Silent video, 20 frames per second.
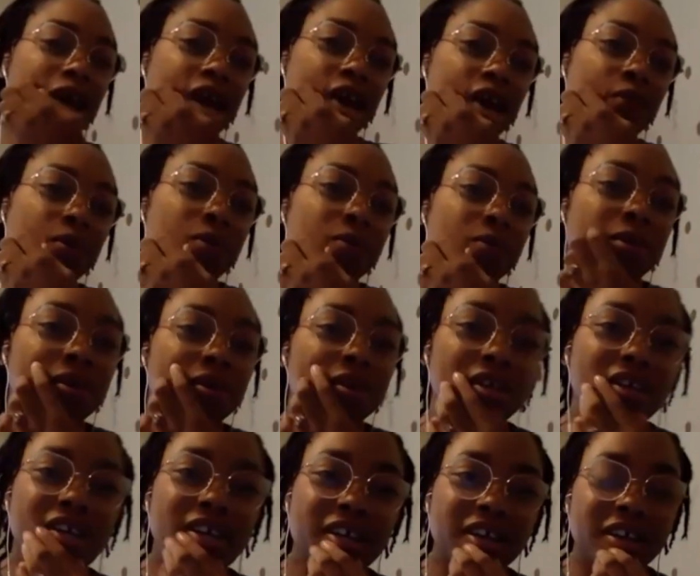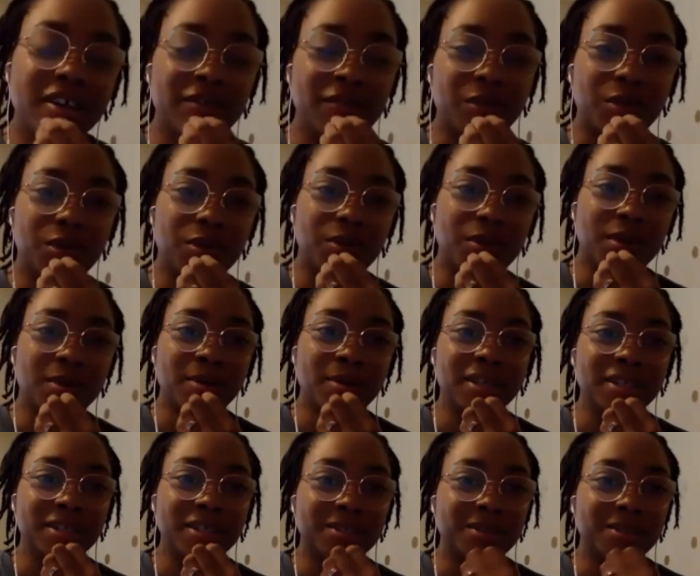And we were going to get it for one of
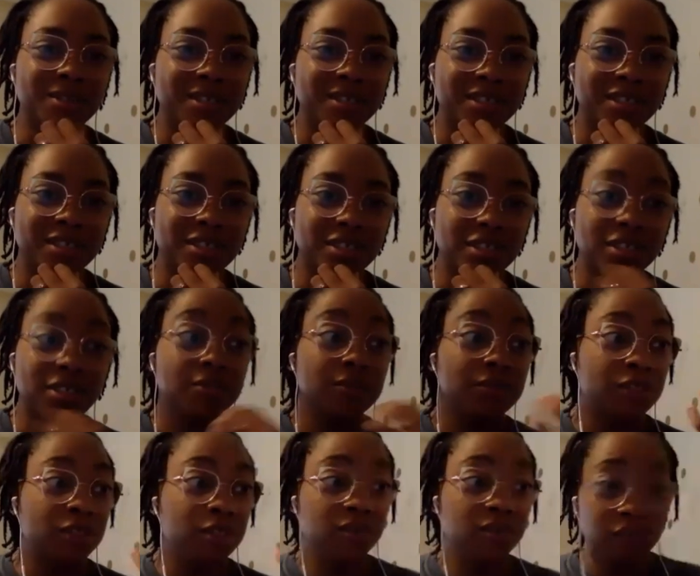my sorority sisters because